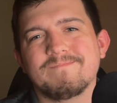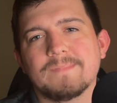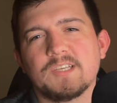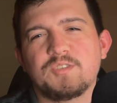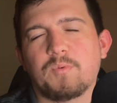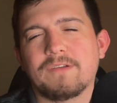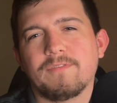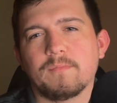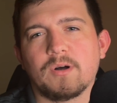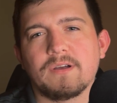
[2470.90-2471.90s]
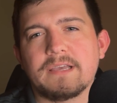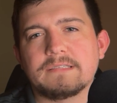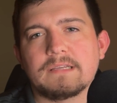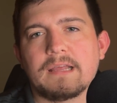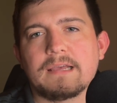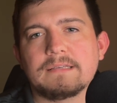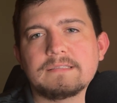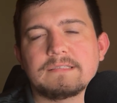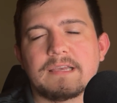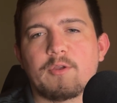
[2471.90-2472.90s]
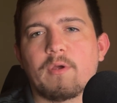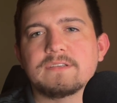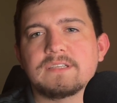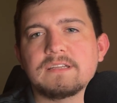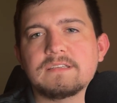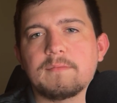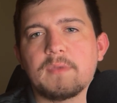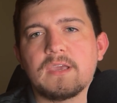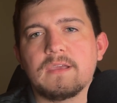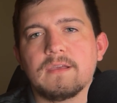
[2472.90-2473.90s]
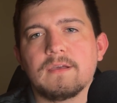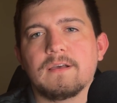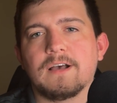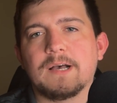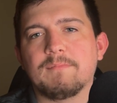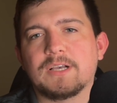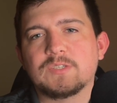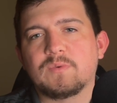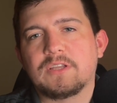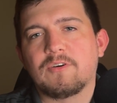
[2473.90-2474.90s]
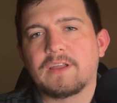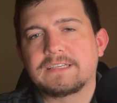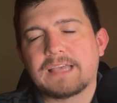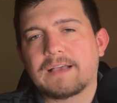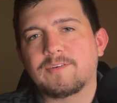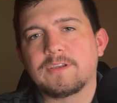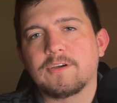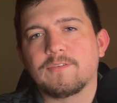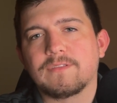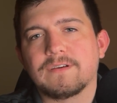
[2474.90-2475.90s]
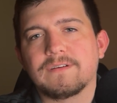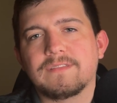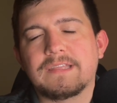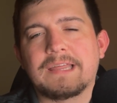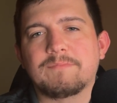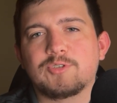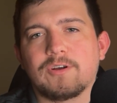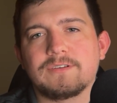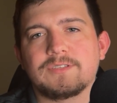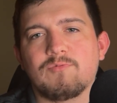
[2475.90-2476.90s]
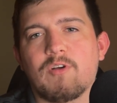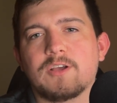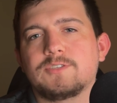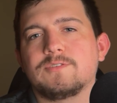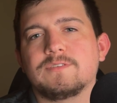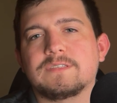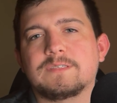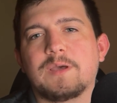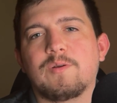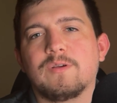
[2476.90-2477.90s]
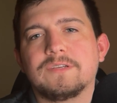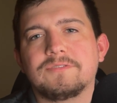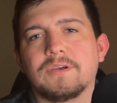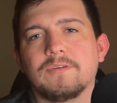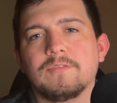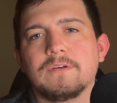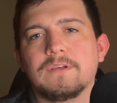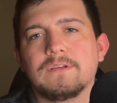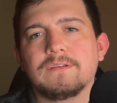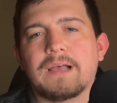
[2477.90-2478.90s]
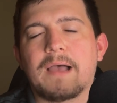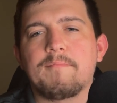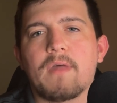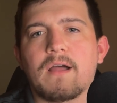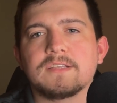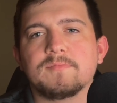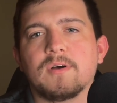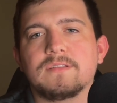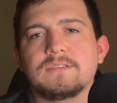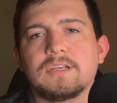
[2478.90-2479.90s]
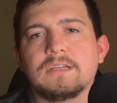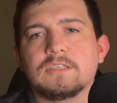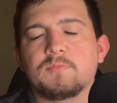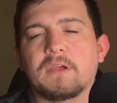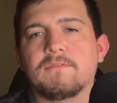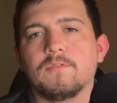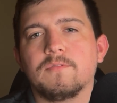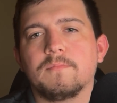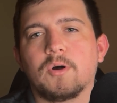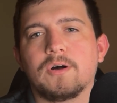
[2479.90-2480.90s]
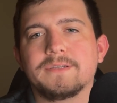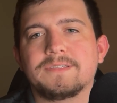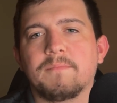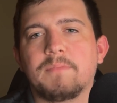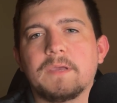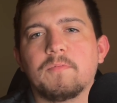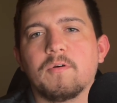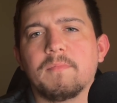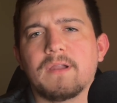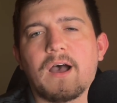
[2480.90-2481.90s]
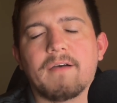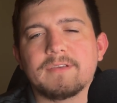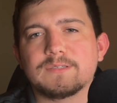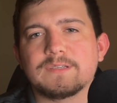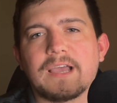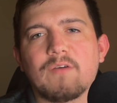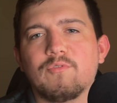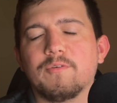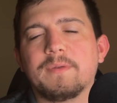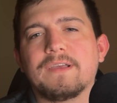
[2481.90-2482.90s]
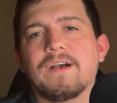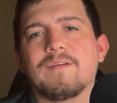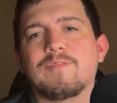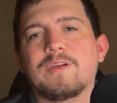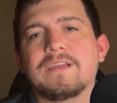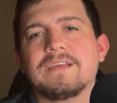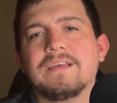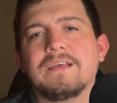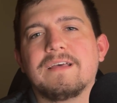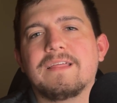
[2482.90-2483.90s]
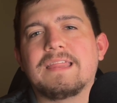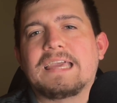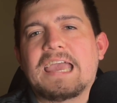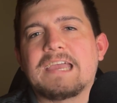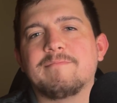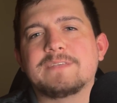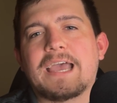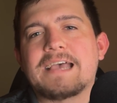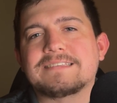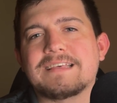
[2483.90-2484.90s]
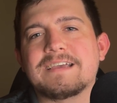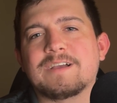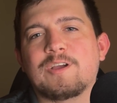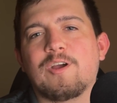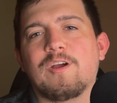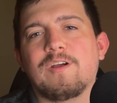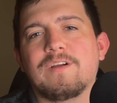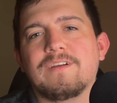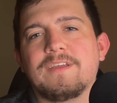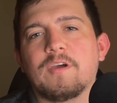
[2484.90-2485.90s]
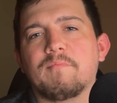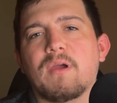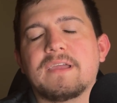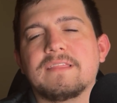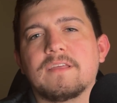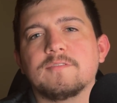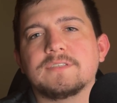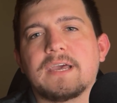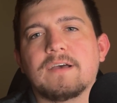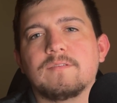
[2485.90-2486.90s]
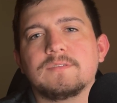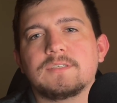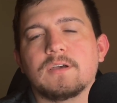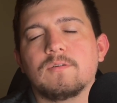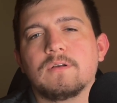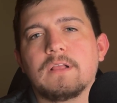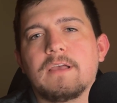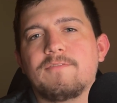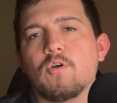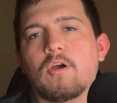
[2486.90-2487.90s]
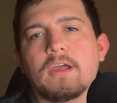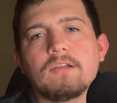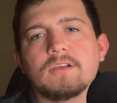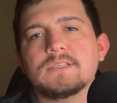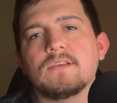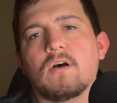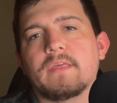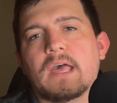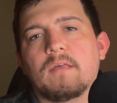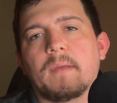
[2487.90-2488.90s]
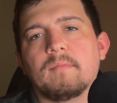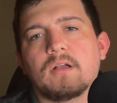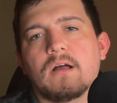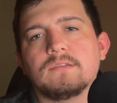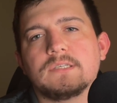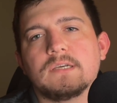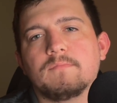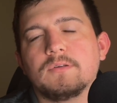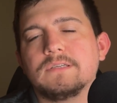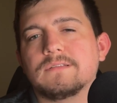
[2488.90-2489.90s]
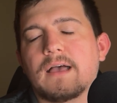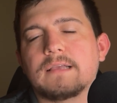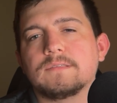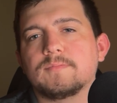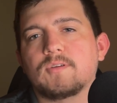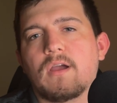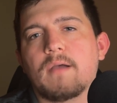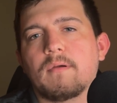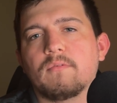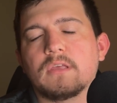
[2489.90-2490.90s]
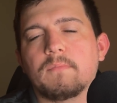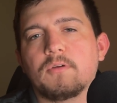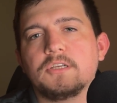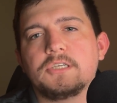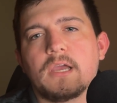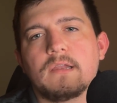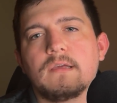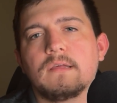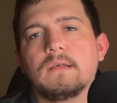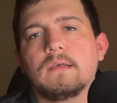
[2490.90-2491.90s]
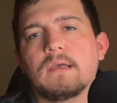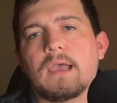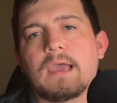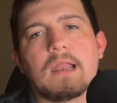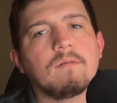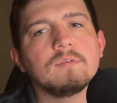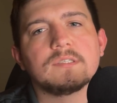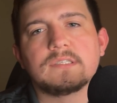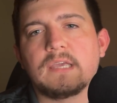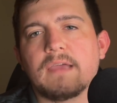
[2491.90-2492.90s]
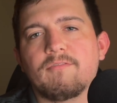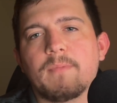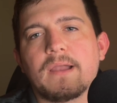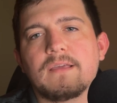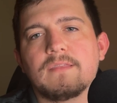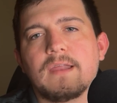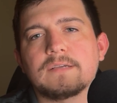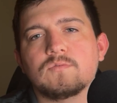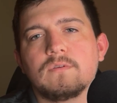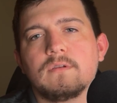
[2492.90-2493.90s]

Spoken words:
Spring football isn't as interesting to me because we don't exactly know the depth charts and rosters, etc. So I'm not as much into spring football as some people, but obviously I will be covering the games as they occur, breaking those down. So if you are interested in all the Alabama content, please like and subscribe. I really appreciate it. And I will see everybody in the next one.